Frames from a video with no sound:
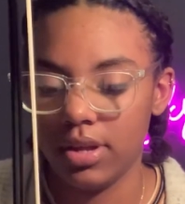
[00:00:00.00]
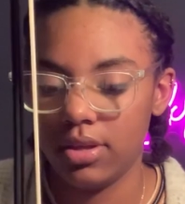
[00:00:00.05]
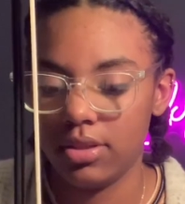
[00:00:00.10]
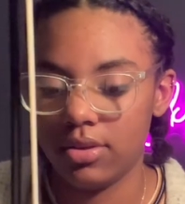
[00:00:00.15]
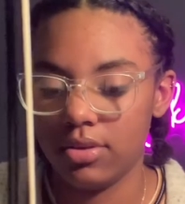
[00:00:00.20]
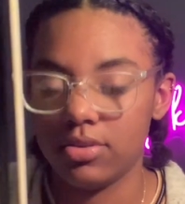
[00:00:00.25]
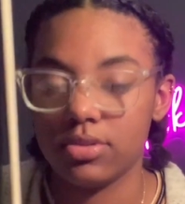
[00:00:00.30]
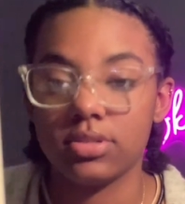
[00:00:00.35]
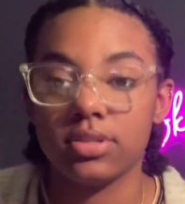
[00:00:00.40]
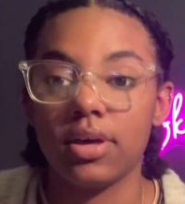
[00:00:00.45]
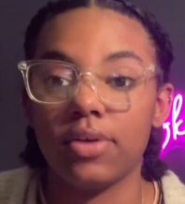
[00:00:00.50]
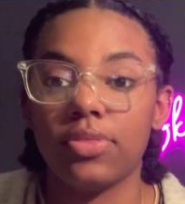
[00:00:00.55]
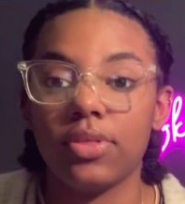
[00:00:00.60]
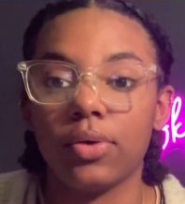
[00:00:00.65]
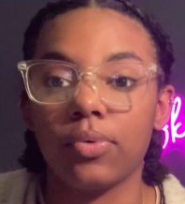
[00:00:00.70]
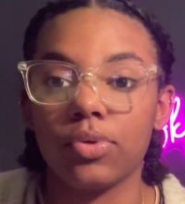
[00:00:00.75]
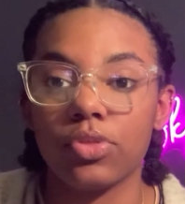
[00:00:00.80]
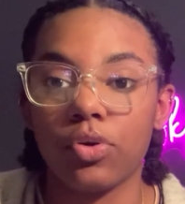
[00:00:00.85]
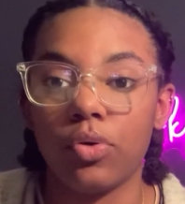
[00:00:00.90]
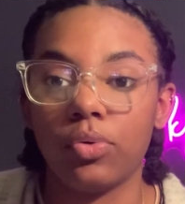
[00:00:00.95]
there's nothing
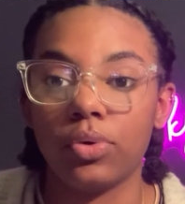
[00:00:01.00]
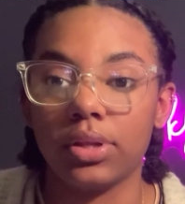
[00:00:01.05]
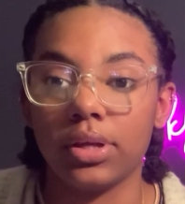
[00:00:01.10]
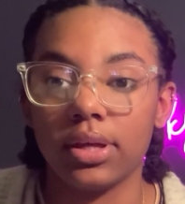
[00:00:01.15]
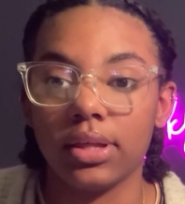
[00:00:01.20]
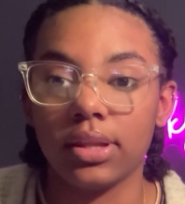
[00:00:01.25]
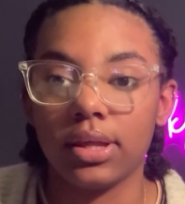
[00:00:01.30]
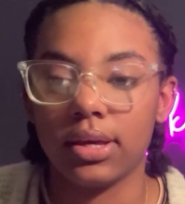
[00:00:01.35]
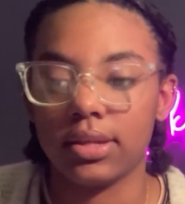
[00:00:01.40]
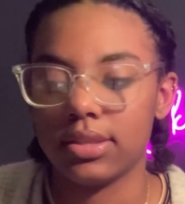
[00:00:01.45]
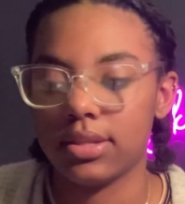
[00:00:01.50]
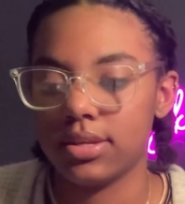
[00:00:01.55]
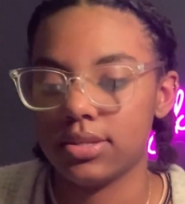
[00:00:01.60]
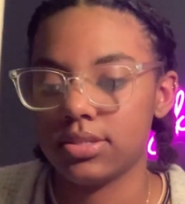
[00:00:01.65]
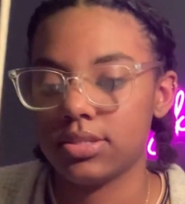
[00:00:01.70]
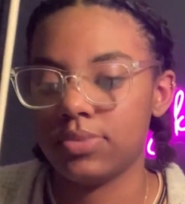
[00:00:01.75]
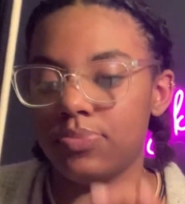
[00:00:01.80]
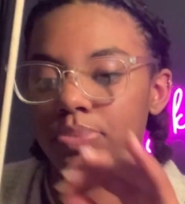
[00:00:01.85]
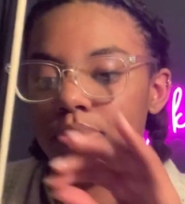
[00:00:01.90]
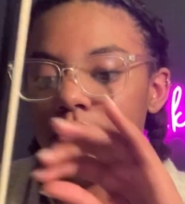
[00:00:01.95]
with holding it like this.